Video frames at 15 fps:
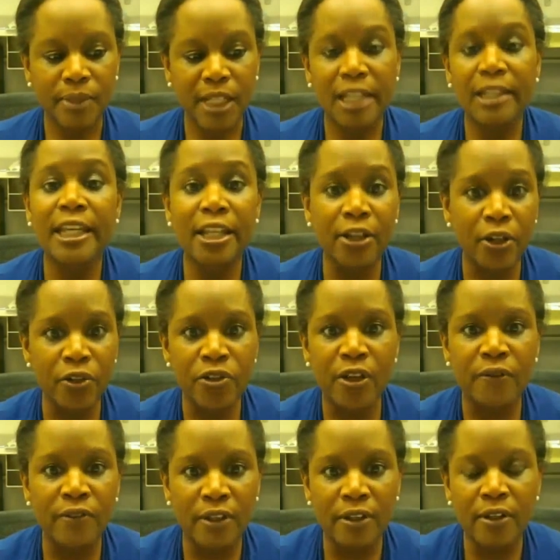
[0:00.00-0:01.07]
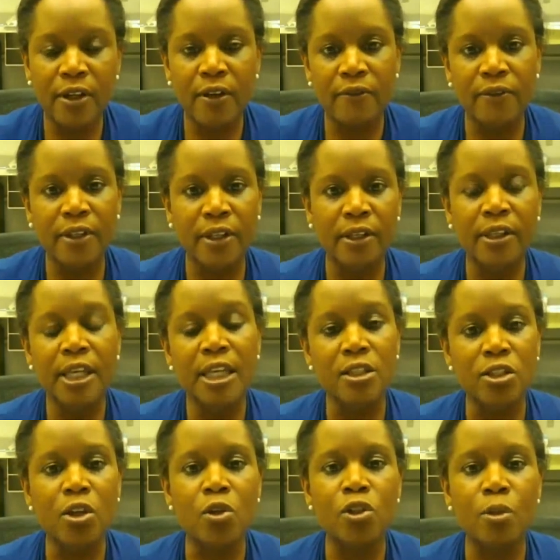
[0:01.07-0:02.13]
leaders of the
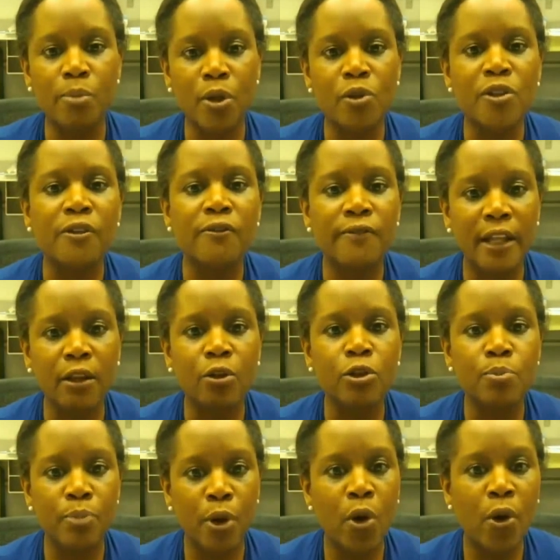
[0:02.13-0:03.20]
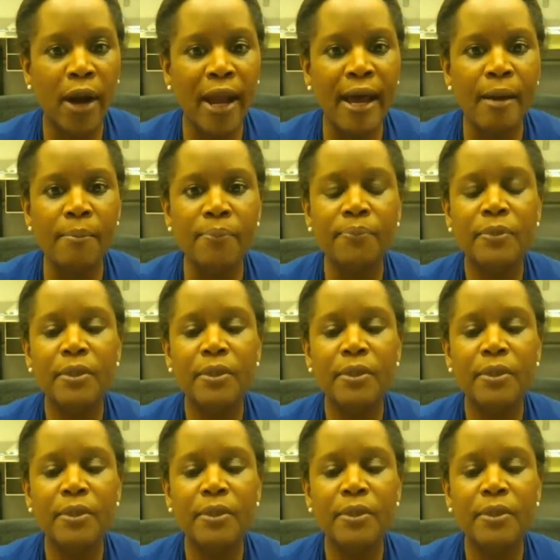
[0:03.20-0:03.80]
Keystone Symposia Fellows program.